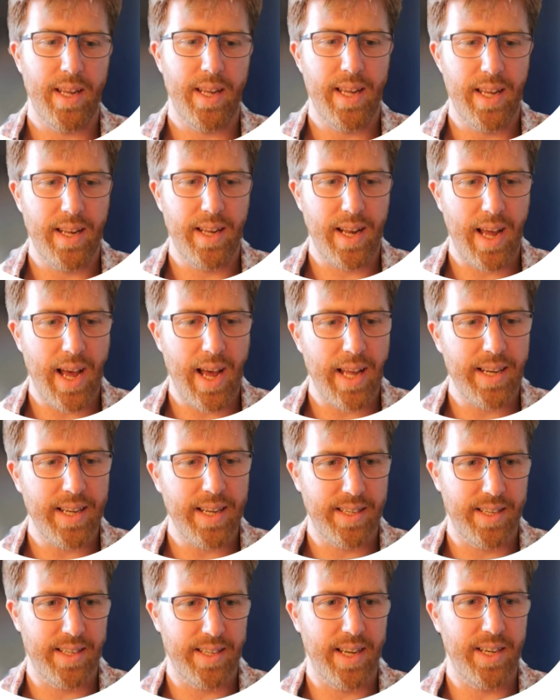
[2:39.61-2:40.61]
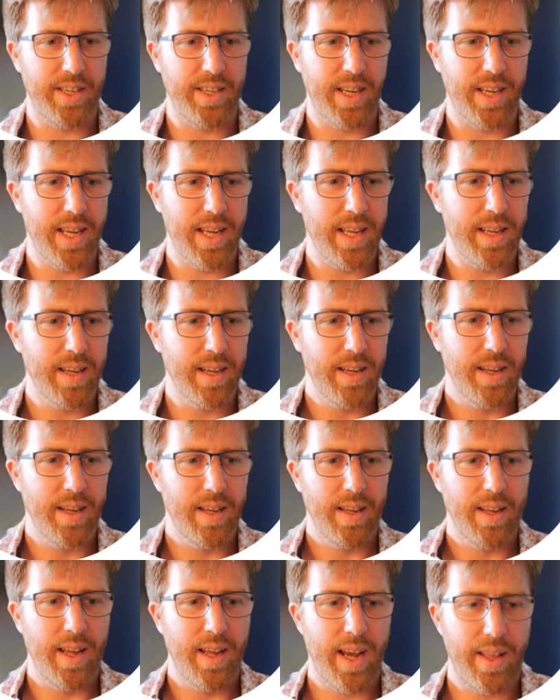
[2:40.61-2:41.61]
Hit add SSH key,
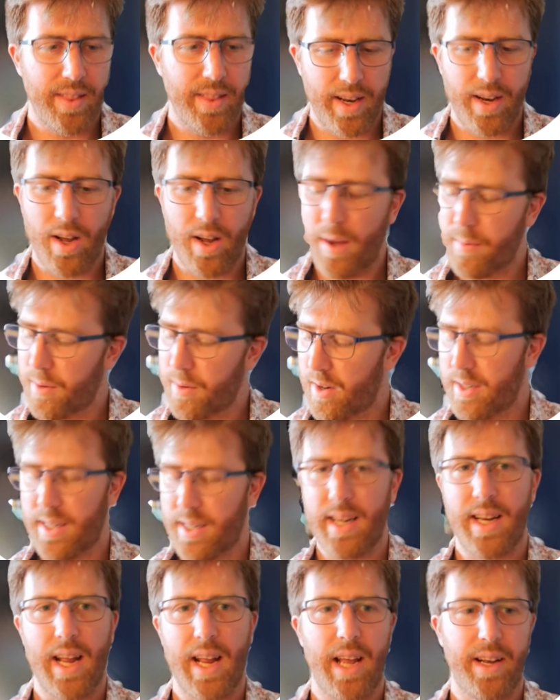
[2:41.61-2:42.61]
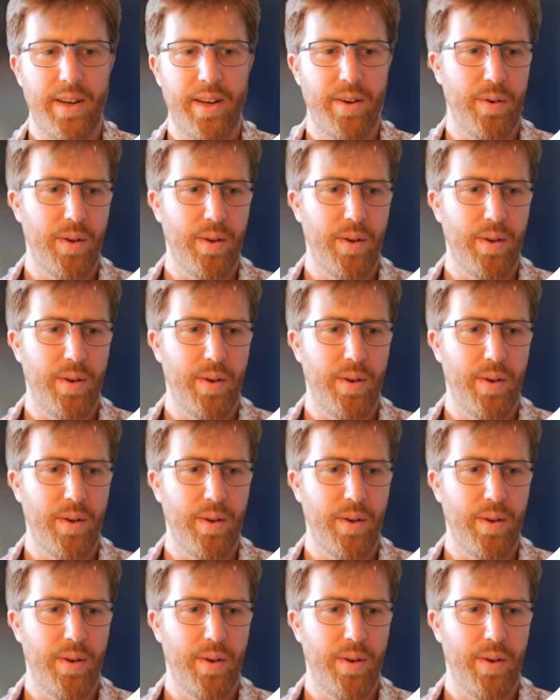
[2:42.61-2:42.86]
and then I'm going to need to add